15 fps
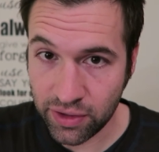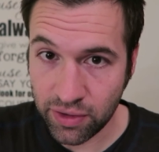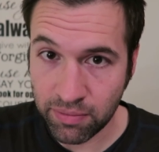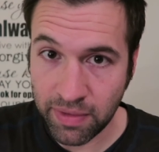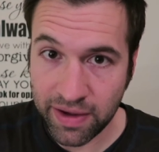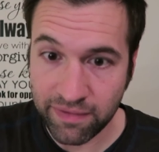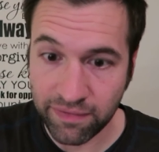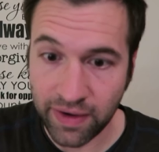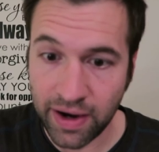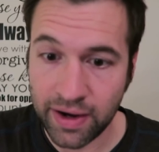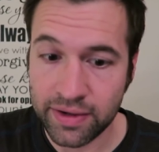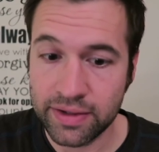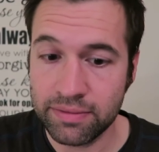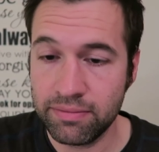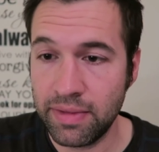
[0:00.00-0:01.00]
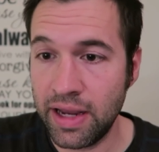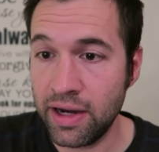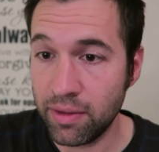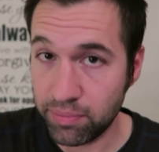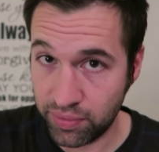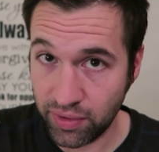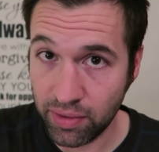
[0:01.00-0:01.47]
you may find
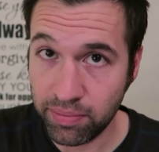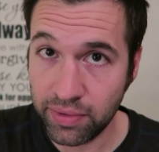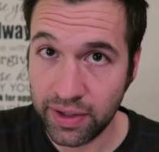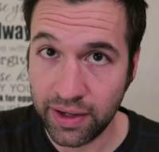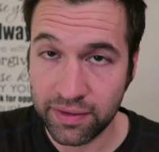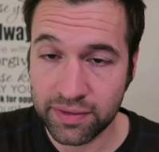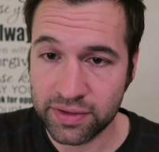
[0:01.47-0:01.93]
inappropriate.